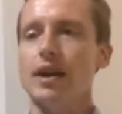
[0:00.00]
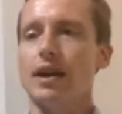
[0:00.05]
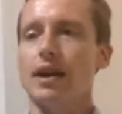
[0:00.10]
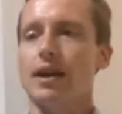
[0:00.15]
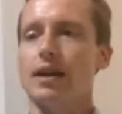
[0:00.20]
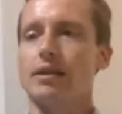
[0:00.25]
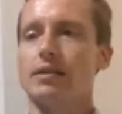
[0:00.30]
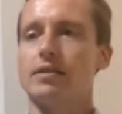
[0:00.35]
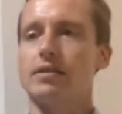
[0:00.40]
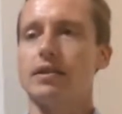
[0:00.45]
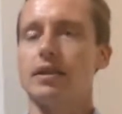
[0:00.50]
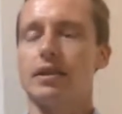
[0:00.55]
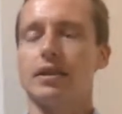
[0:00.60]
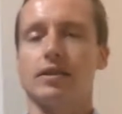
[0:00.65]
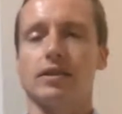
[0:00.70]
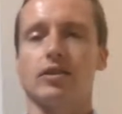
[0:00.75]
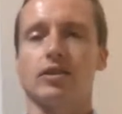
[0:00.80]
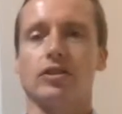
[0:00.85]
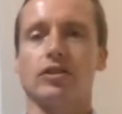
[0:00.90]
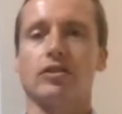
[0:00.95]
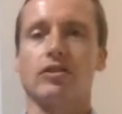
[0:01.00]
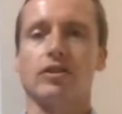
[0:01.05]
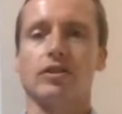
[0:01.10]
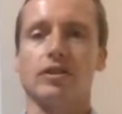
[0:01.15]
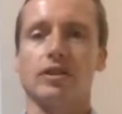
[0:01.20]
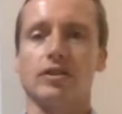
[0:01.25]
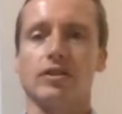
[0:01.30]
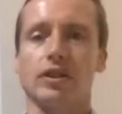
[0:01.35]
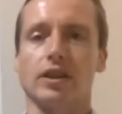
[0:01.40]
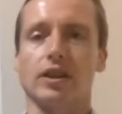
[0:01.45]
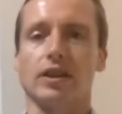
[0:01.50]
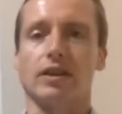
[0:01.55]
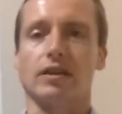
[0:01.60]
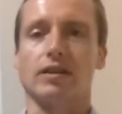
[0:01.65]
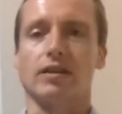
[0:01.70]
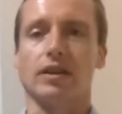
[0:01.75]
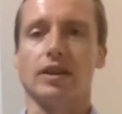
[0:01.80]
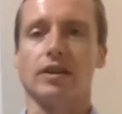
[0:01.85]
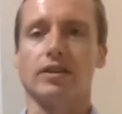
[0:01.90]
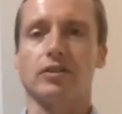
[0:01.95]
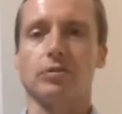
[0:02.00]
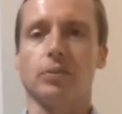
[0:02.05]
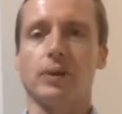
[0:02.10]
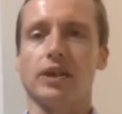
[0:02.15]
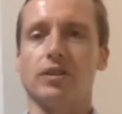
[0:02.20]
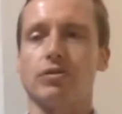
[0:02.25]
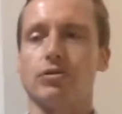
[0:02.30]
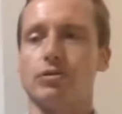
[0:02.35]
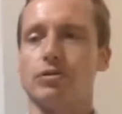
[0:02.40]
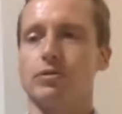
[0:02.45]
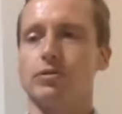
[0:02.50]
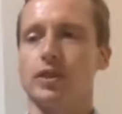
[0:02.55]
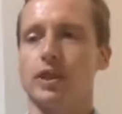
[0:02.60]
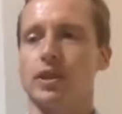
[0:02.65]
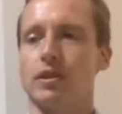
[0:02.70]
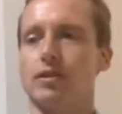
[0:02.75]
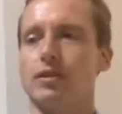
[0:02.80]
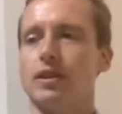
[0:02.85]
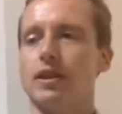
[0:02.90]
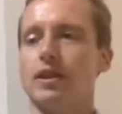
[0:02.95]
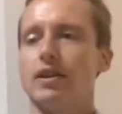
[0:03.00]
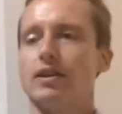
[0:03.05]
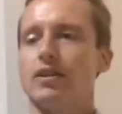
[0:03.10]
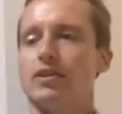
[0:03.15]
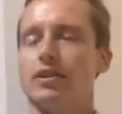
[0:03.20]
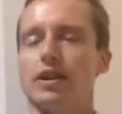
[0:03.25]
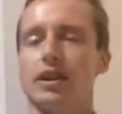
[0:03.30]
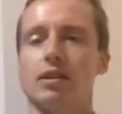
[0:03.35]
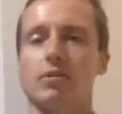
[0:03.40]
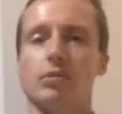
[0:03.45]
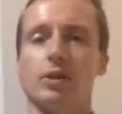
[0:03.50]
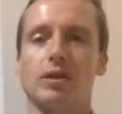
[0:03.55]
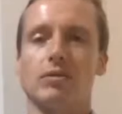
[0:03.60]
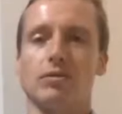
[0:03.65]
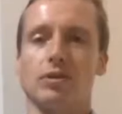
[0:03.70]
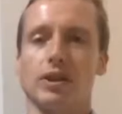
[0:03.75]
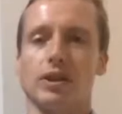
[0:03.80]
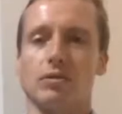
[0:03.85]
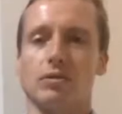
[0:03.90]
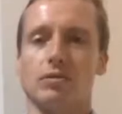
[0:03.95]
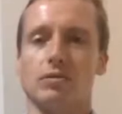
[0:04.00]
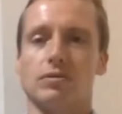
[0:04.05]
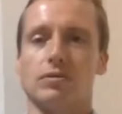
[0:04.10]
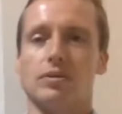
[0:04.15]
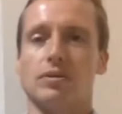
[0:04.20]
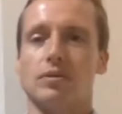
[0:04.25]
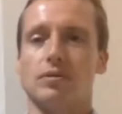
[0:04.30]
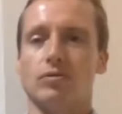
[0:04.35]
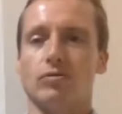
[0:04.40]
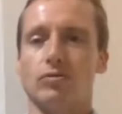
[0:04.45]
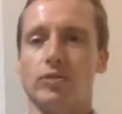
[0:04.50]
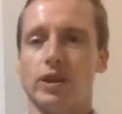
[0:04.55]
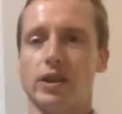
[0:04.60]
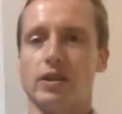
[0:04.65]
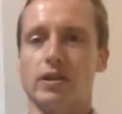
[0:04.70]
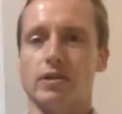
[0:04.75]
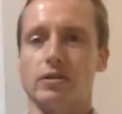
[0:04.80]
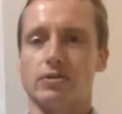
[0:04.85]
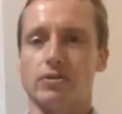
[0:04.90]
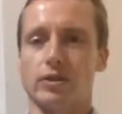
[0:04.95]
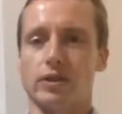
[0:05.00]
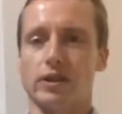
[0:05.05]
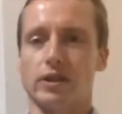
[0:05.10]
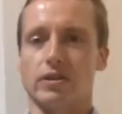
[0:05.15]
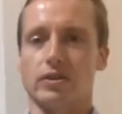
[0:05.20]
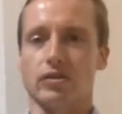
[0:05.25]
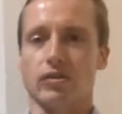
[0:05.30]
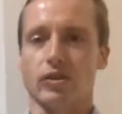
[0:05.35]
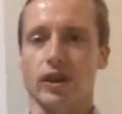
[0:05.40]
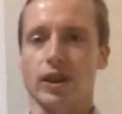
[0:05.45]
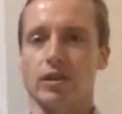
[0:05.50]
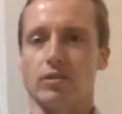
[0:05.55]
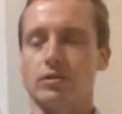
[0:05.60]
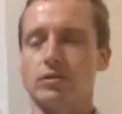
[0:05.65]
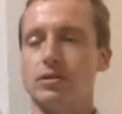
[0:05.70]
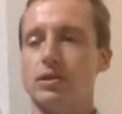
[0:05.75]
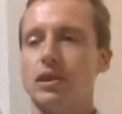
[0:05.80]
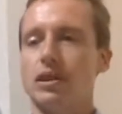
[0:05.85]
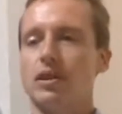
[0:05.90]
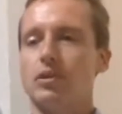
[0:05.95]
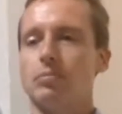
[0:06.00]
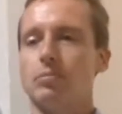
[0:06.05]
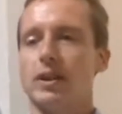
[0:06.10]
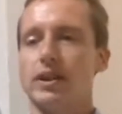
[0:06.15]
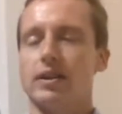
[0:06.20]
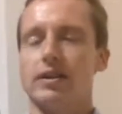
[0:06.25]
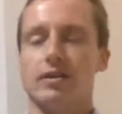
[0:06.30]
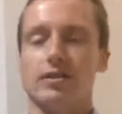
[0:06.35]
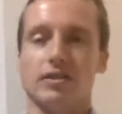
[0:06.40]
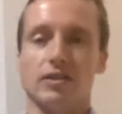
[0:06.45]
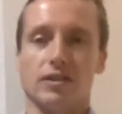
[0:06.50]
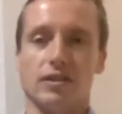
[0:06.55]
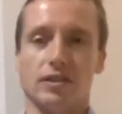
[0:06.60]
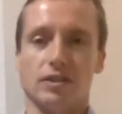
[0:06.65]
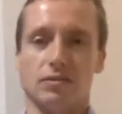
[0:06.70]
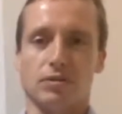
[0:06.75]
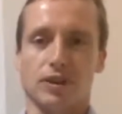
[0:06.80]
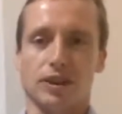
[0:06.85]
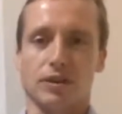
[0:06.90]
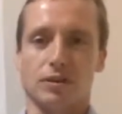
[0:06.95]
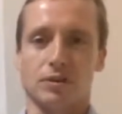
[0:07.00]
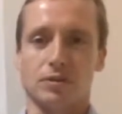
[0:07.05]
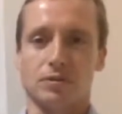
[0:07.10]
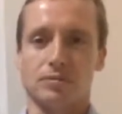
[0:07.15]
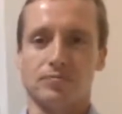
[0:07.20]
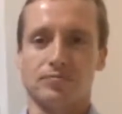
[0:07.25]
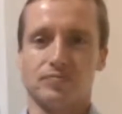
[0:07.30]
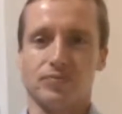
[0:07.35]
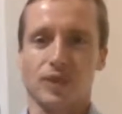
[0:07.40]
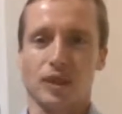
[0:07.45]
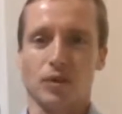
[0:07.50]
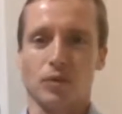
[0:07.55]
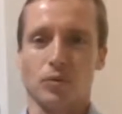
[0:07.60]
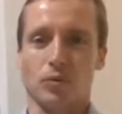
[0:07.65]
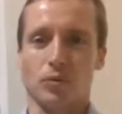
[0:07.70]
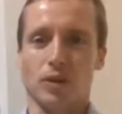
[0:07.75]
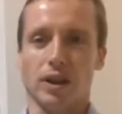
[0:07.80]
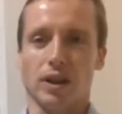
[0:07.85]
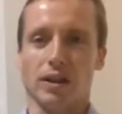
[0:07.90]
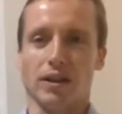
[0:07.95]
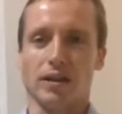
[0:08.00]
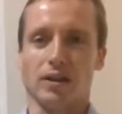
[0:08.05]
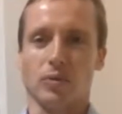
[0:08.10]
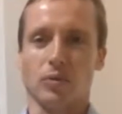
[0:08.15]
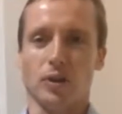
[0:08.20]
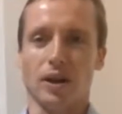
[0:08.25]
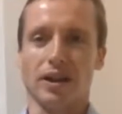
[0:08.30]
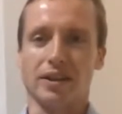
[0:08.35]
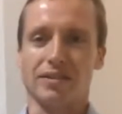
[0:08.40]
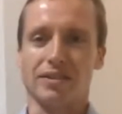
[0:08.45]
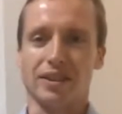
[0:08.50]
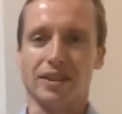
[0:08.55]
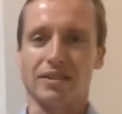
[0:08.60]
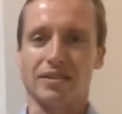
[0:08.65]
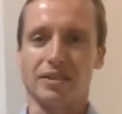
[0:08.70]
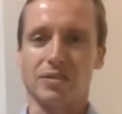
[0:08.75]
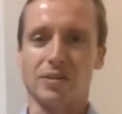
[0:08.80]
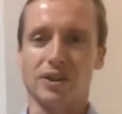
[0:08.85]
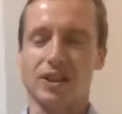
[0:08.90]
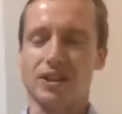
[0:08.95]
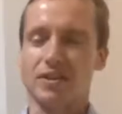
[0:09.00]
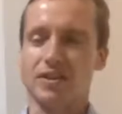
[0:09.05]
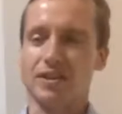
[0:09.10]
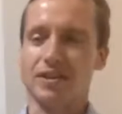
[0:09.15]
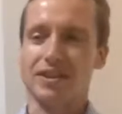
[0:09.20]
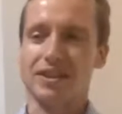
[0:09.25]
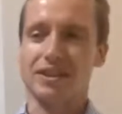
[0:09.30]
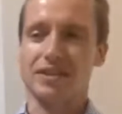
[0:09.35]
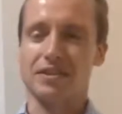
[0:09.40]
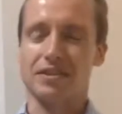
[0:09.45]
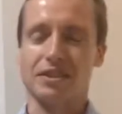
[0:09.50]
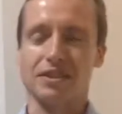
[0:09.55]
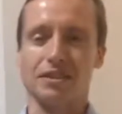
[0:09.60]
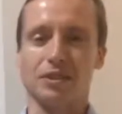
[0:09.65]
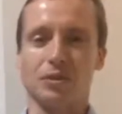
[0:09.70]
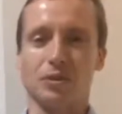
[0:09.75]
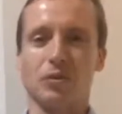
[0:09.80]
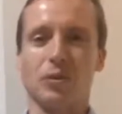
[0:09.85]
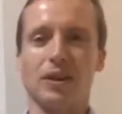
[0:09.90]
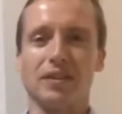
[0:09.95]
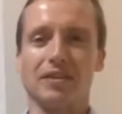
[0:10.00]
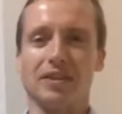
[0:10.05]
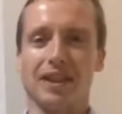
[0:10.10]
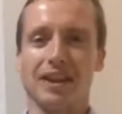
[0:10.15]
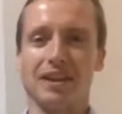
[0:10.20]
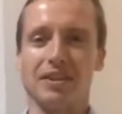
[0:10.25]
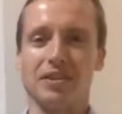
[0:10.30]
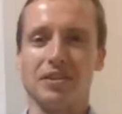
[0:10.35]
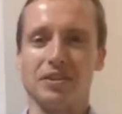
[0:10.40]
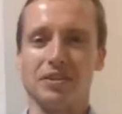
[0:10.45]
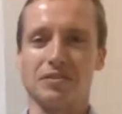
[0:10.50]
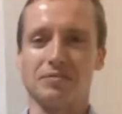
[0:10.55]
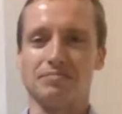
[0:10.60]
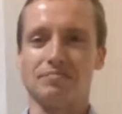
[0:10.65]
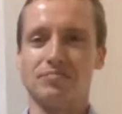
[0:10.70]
And just as a speed through video. So that'll be the final video for this channel. But this is the final wine tasting video, and I think it's a good one to end on.